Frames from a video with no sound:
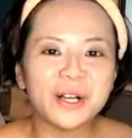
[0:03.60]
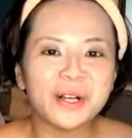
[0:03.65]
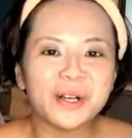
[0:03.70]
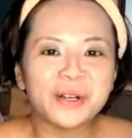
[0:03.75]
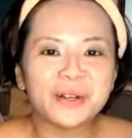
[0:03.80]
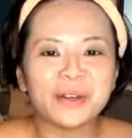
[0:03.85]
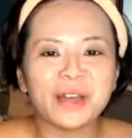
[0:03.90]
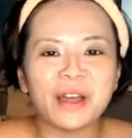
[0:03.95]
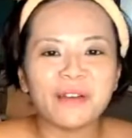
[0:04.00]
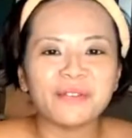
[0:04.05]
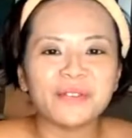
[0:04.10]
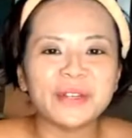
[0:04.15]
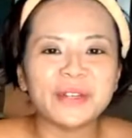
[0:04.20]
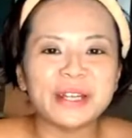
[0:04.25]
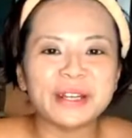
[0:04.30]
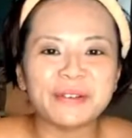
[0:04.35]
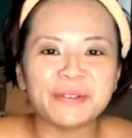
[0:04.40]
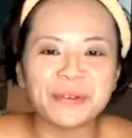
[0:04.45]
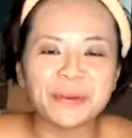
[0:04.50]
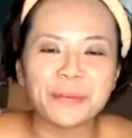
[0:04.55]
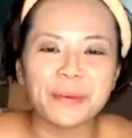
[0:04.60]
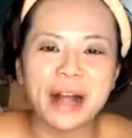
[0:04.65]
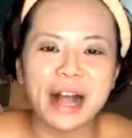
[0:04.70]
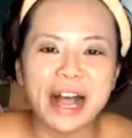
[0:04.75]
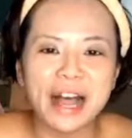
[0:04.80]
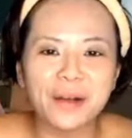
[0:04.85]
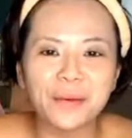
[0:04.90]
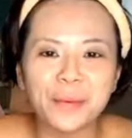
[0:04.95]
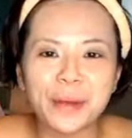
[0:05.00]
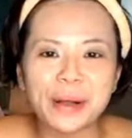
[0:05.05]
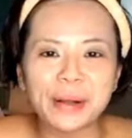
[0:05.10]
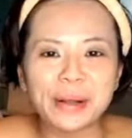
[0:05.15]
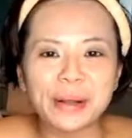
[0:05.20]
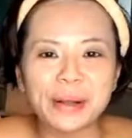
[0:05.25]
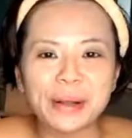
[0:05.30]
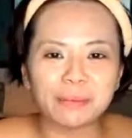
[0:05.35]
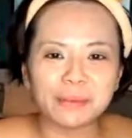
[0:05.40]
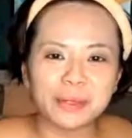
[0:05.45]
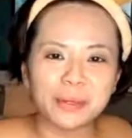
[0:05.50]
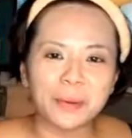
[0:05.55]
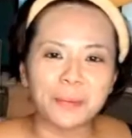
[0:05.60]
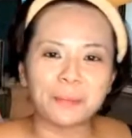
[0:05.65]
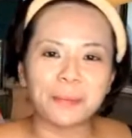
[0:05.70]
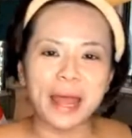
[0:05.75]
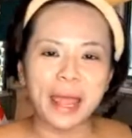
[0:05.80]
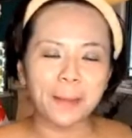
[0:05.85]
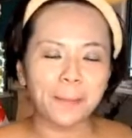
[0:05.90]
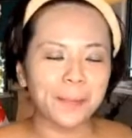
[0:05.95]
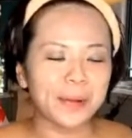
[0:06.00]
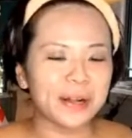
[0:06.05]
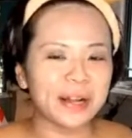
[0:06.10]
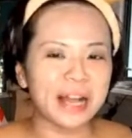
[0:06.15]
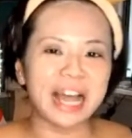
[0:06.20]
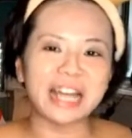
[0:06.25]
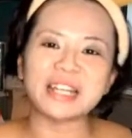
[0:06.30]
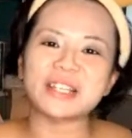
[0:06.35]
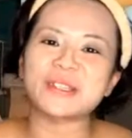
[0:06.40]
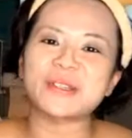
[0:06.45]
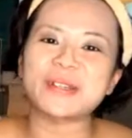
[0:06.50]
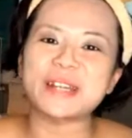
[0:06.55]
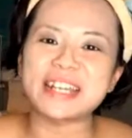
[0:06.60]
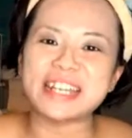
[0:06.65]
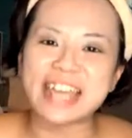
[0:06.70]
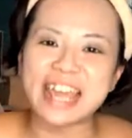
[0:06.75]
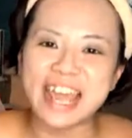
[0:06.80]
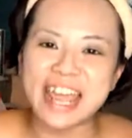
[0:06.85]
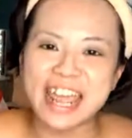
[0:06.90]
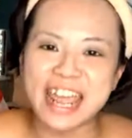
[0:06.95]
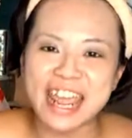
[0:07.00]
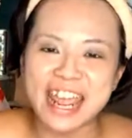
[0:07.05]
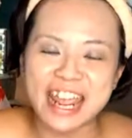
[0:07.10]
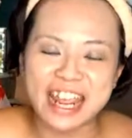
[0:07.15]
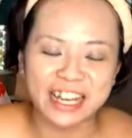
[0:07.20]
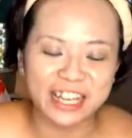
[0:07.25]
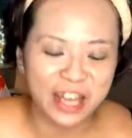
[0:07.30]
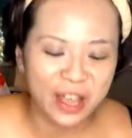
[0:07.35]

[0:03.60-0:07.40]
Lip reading: Good afternoon, everyone. Welcome to Black Pearl Artistry again.